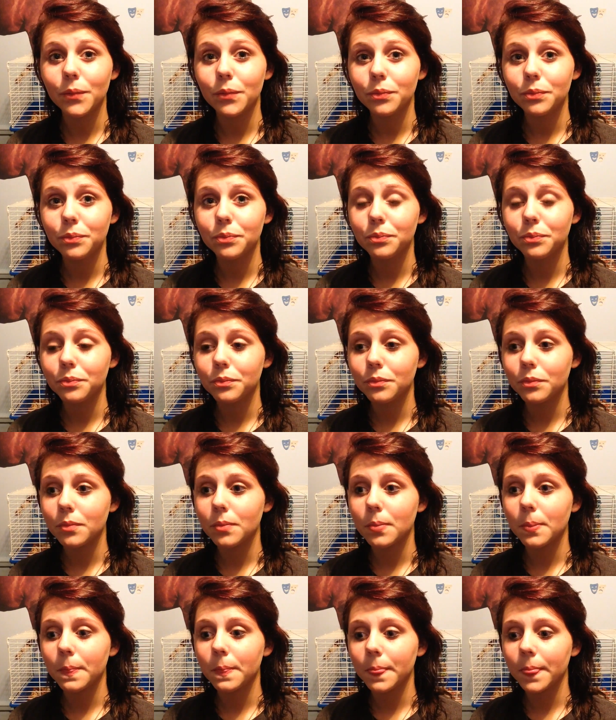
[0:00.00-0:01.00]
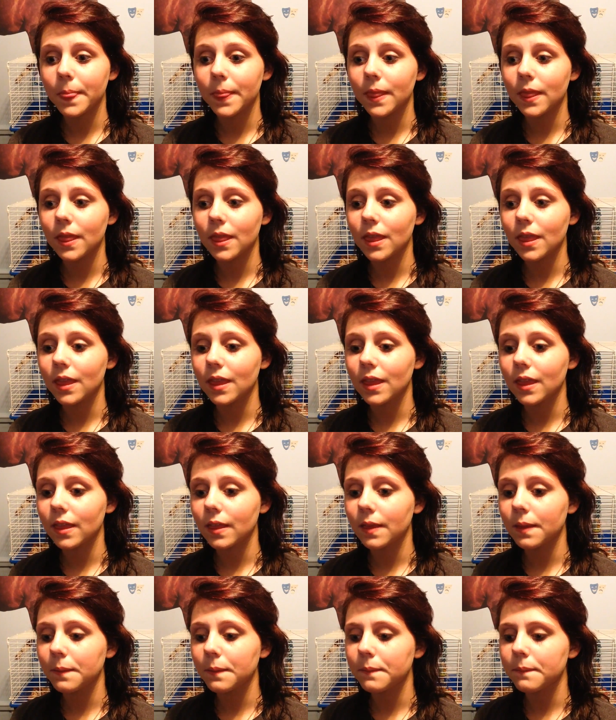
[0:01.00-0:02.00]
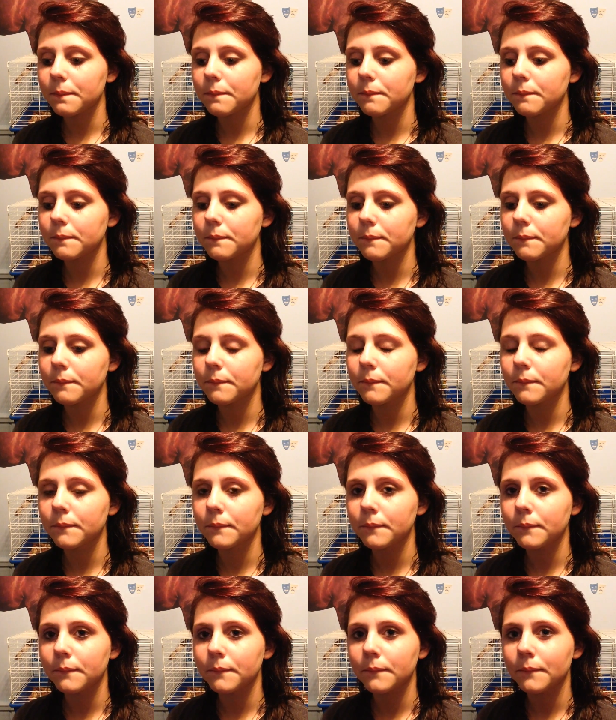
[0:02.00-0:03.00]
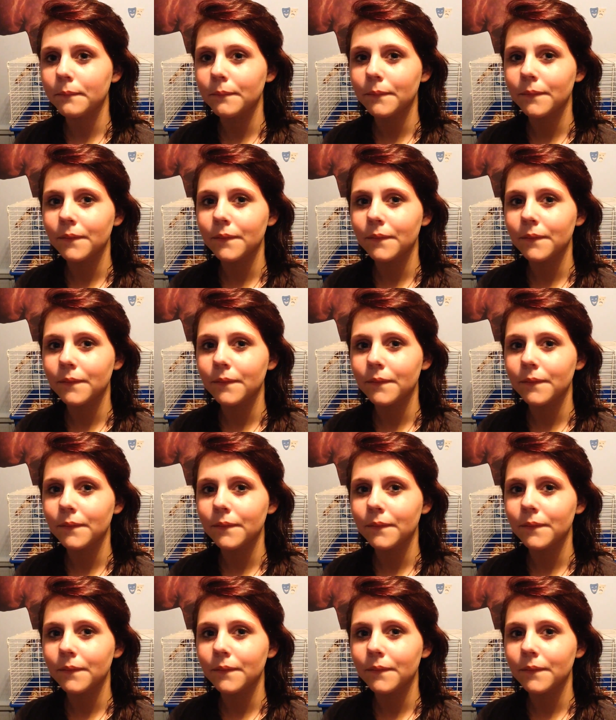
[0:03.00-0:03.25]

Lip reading: Nobody speaks.